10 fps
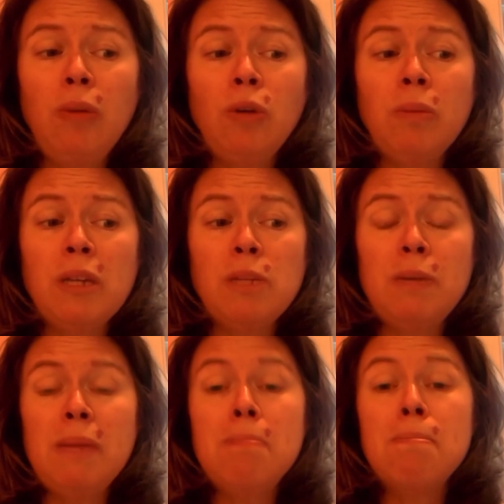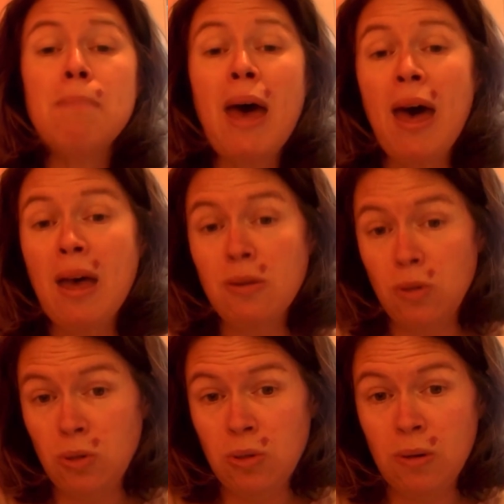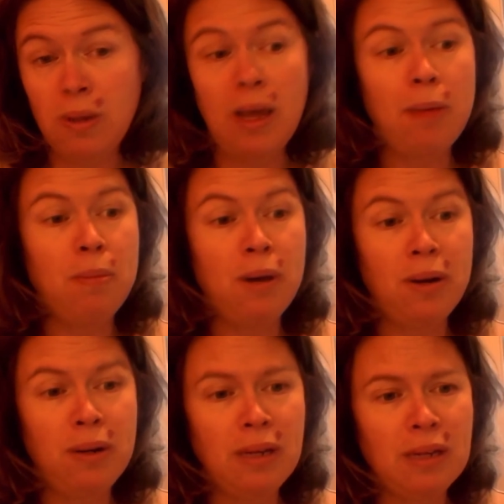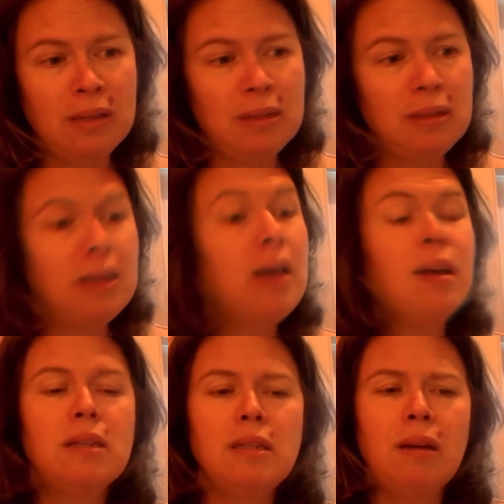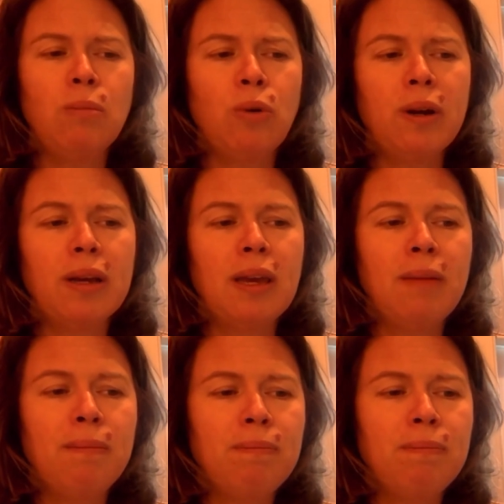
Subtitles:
you must be master librarians, said Morgan.